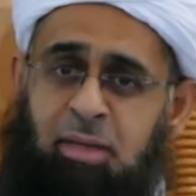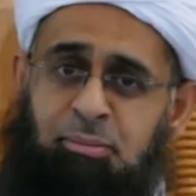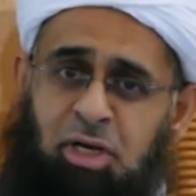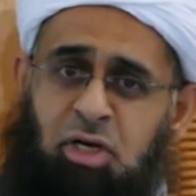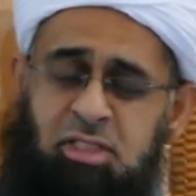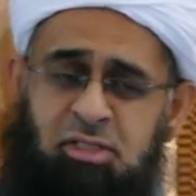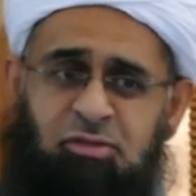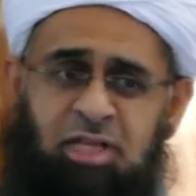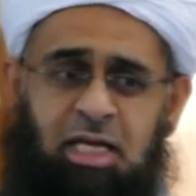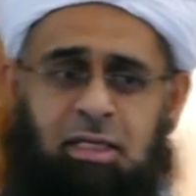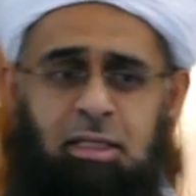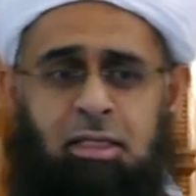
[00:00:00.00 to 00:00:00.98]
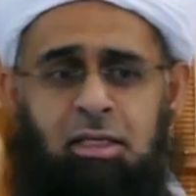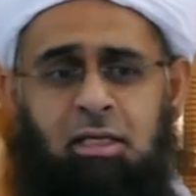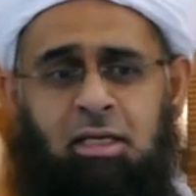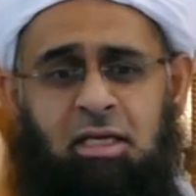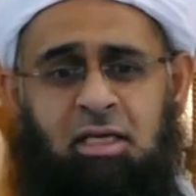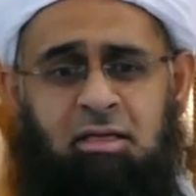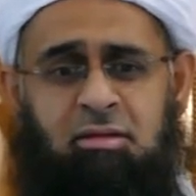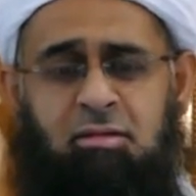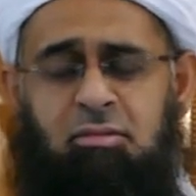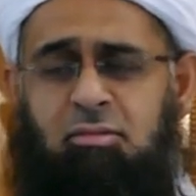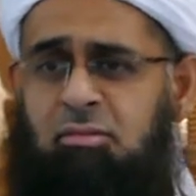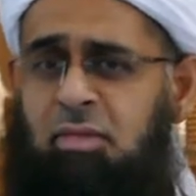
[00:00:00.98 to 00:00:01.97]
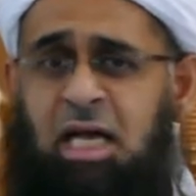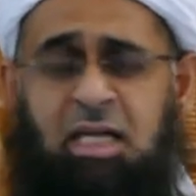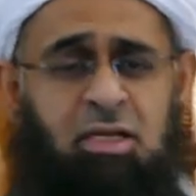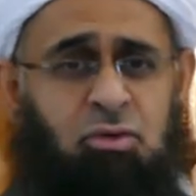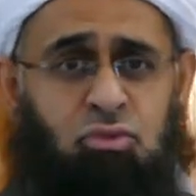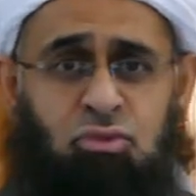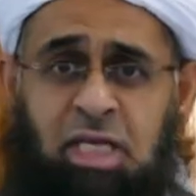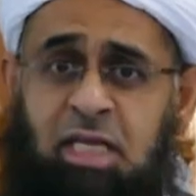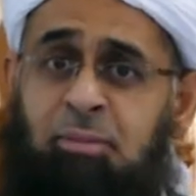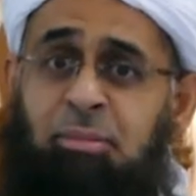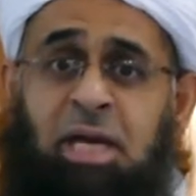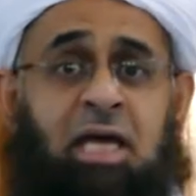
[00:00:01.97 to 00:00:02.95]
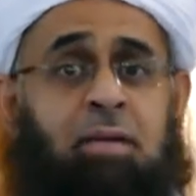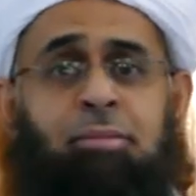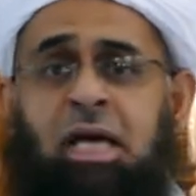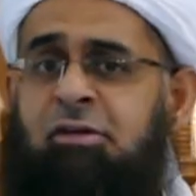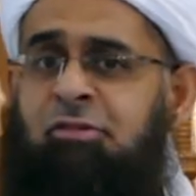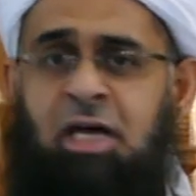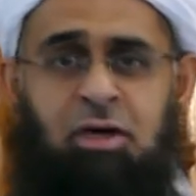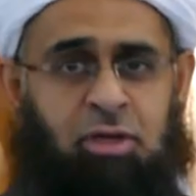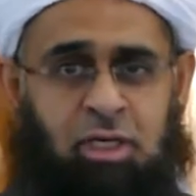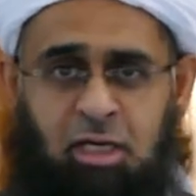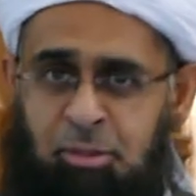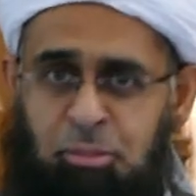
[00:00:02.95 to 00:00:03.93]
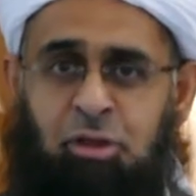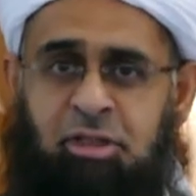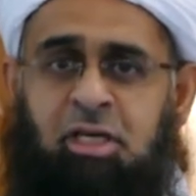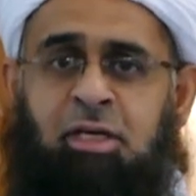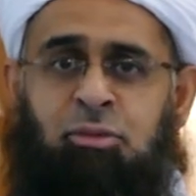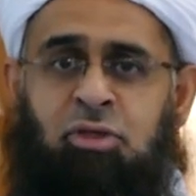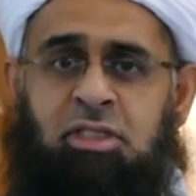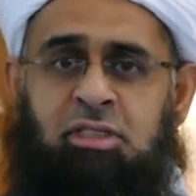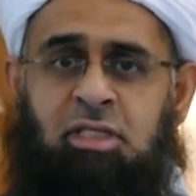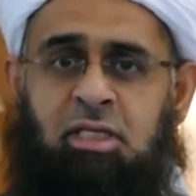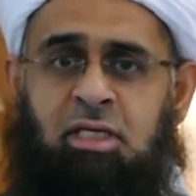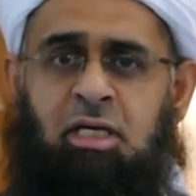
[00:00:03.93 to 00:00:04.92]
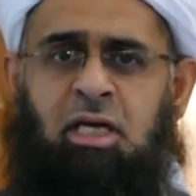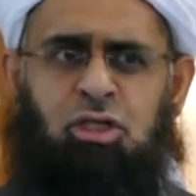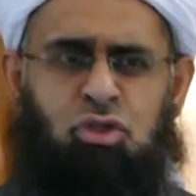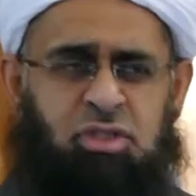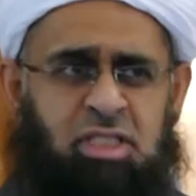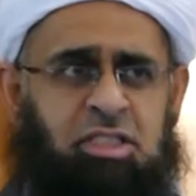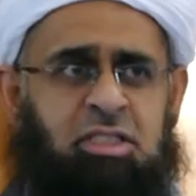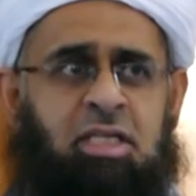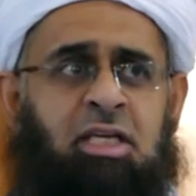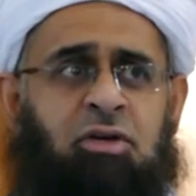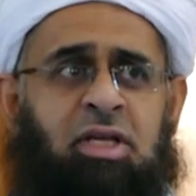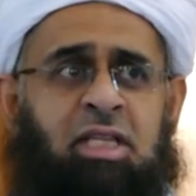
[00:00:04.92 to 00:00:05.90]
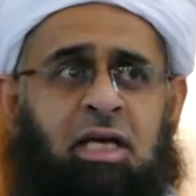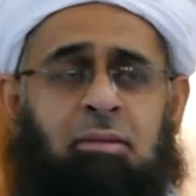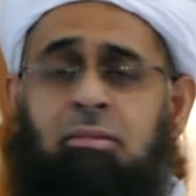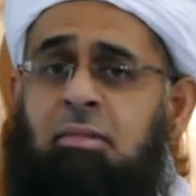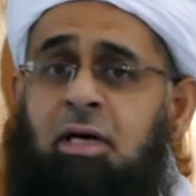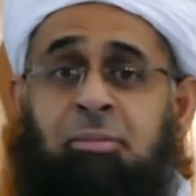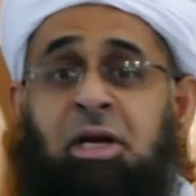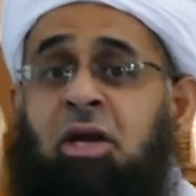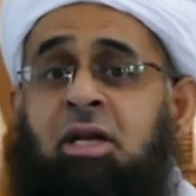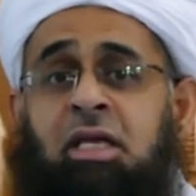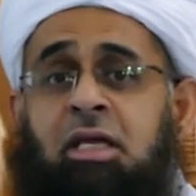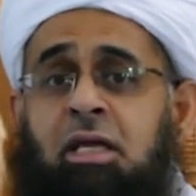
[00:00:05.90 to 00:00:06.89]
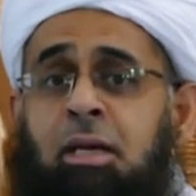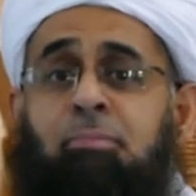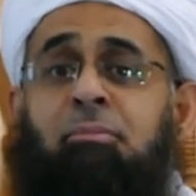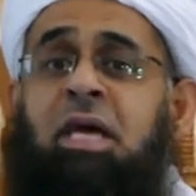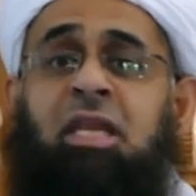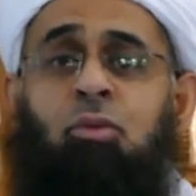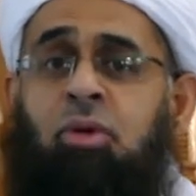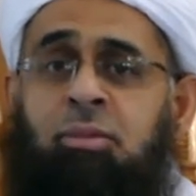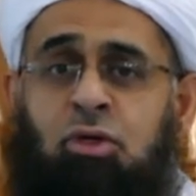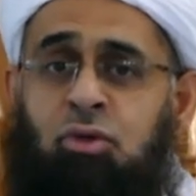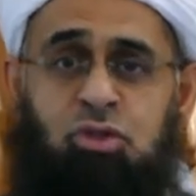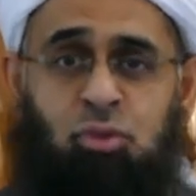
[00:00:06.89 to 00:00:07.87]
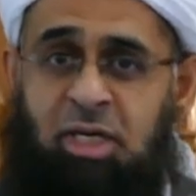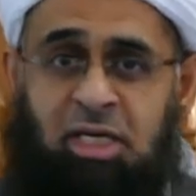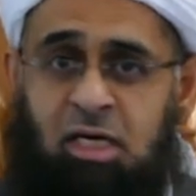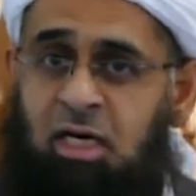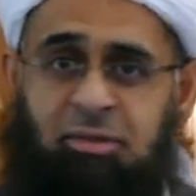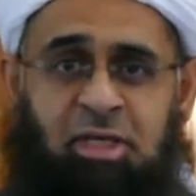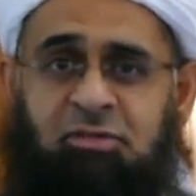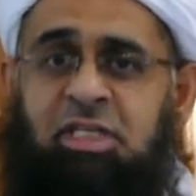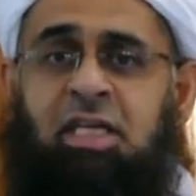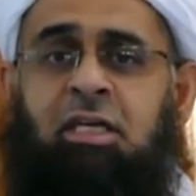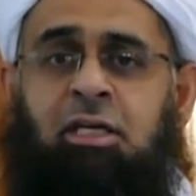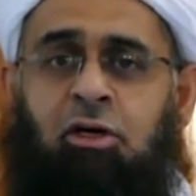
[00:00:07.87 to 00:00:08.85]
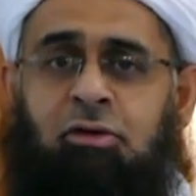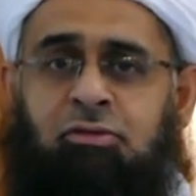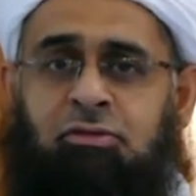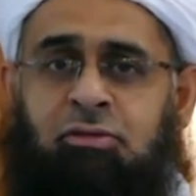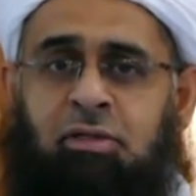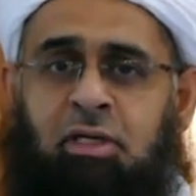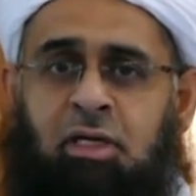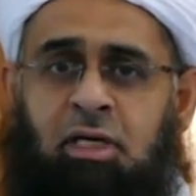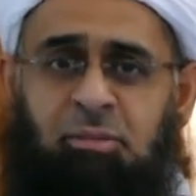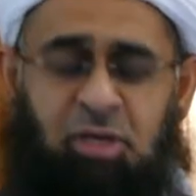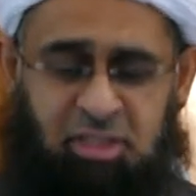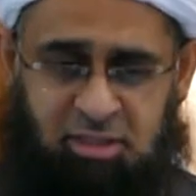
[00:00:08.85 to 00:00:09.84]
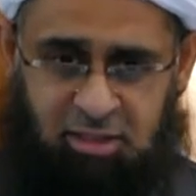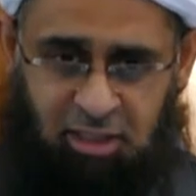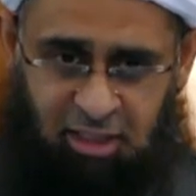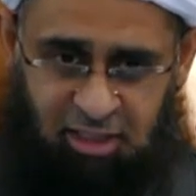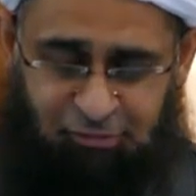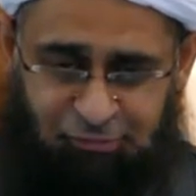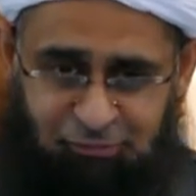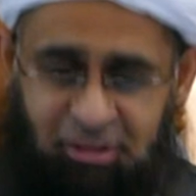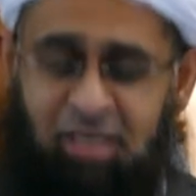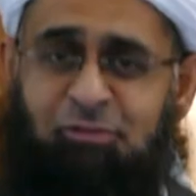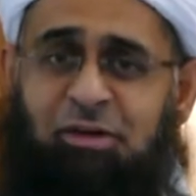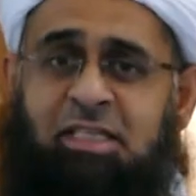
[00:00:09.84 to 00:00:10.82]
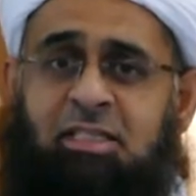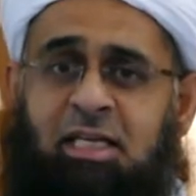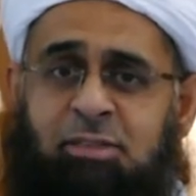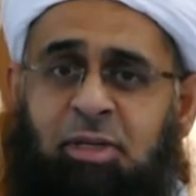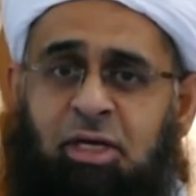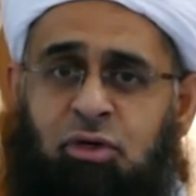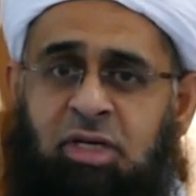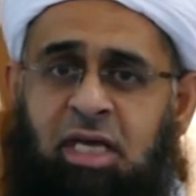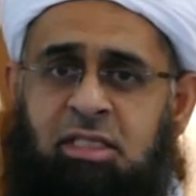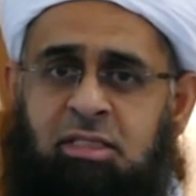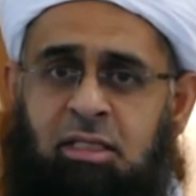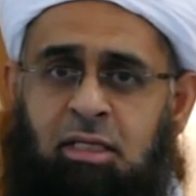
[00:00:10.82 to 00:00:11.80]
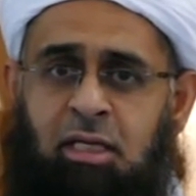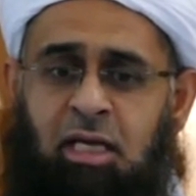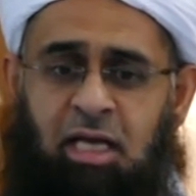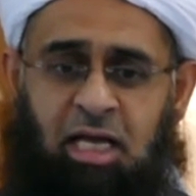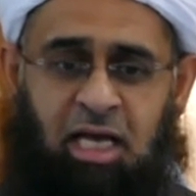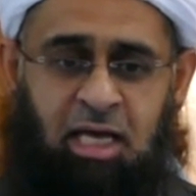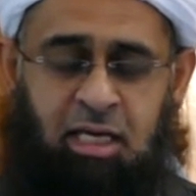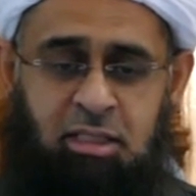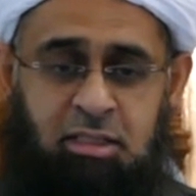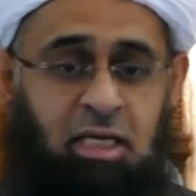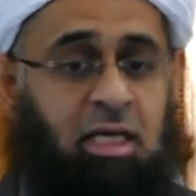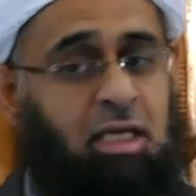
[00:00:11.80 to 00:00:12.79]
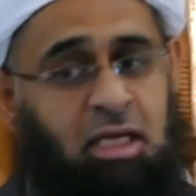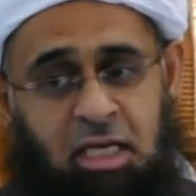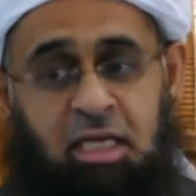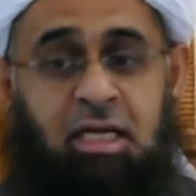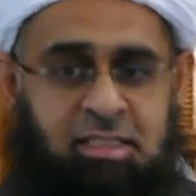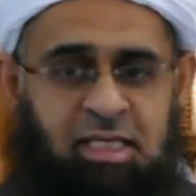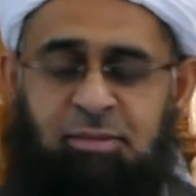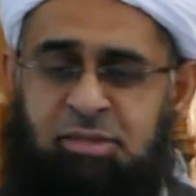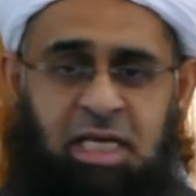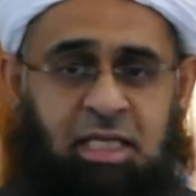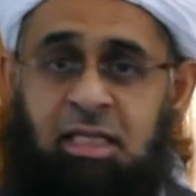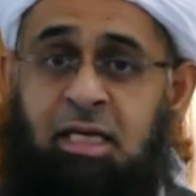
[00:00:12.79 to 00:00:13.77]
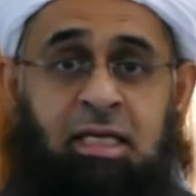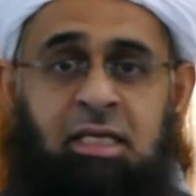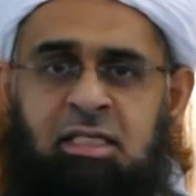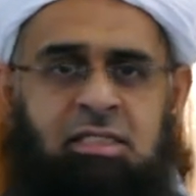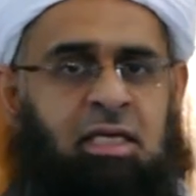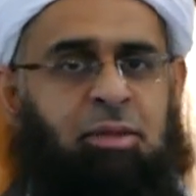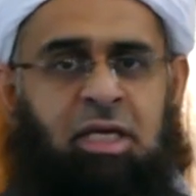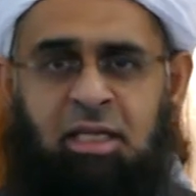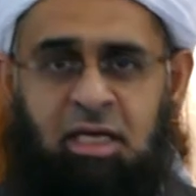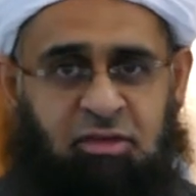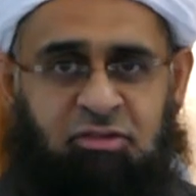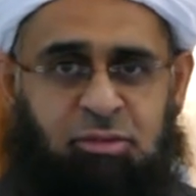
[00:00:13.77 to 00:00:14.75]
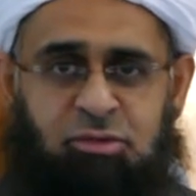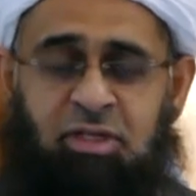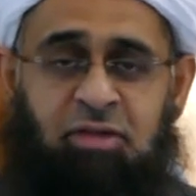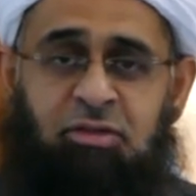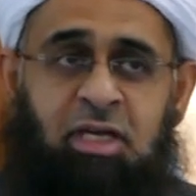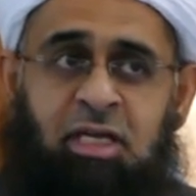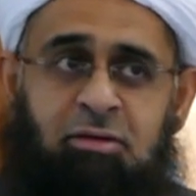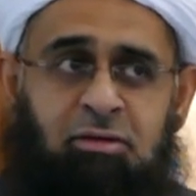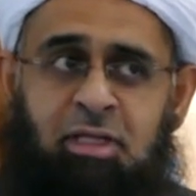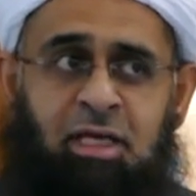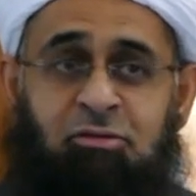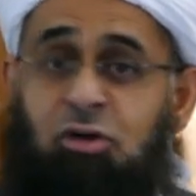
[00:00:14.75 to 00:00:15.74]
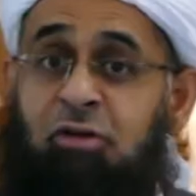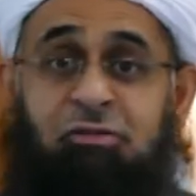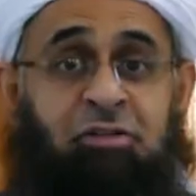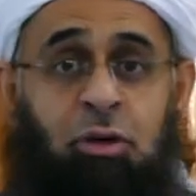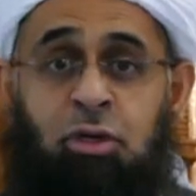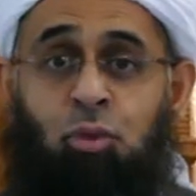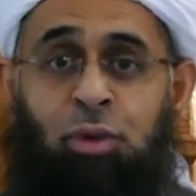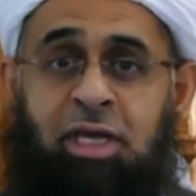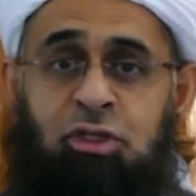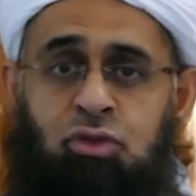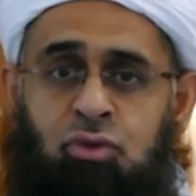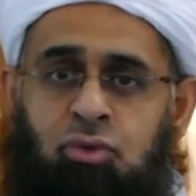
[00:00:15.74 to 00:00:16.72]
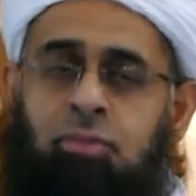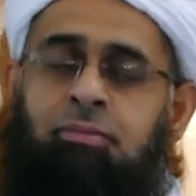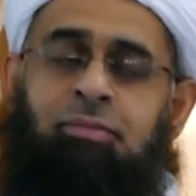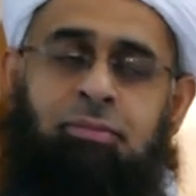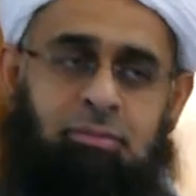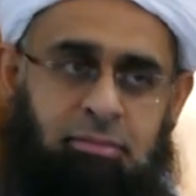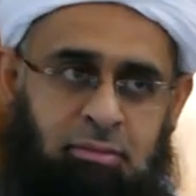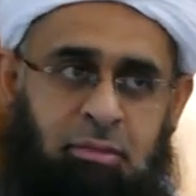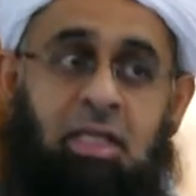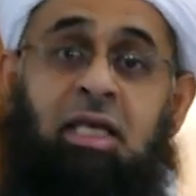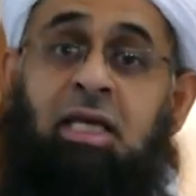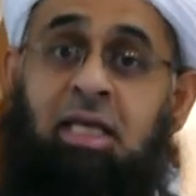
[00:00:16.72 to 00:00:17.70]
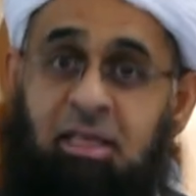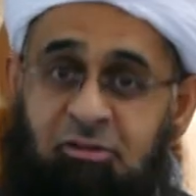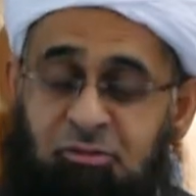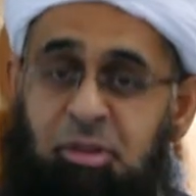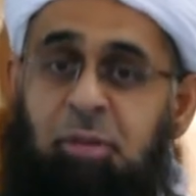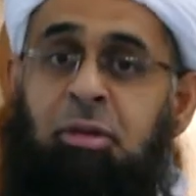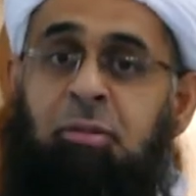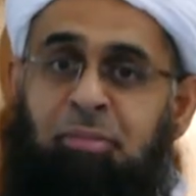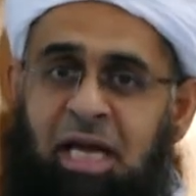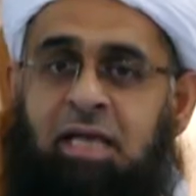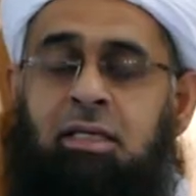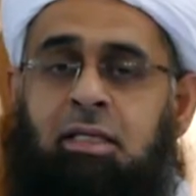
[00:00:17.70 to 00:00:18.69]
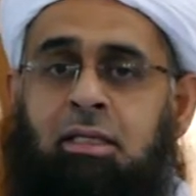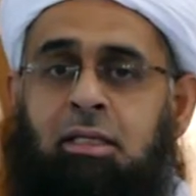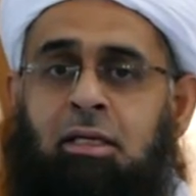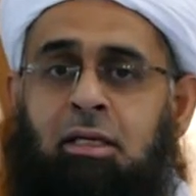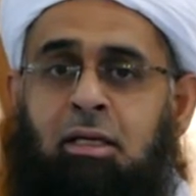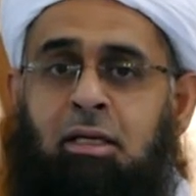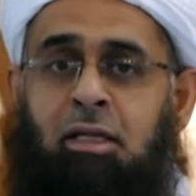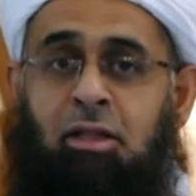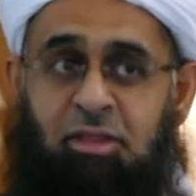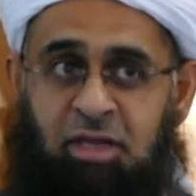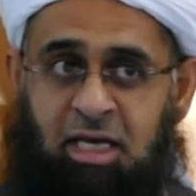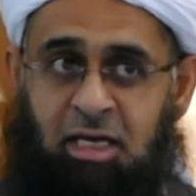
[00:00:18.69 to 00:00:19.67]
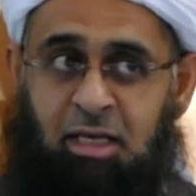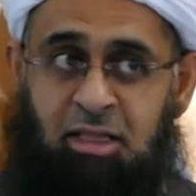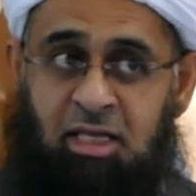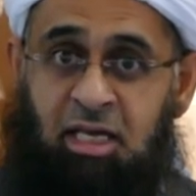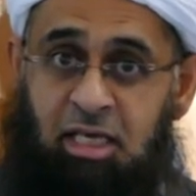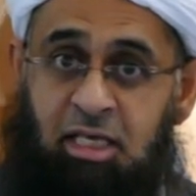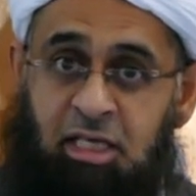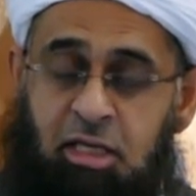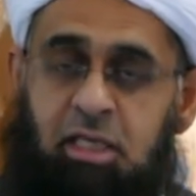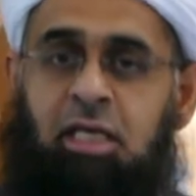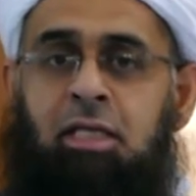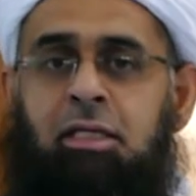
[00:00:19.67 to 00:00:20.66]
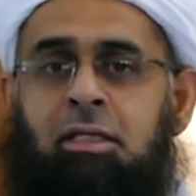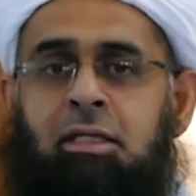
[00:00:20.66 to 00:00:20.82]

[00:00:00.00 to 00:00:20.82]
Because of that, had a really bad backfiring upon the community there, to such a degree that apparently many women who used to wear niqab, they have taken it off, because the fear factor that's been created, and it seems like the leaders there, may Allah give them strength, they've not found a way to give people back their yaqeen.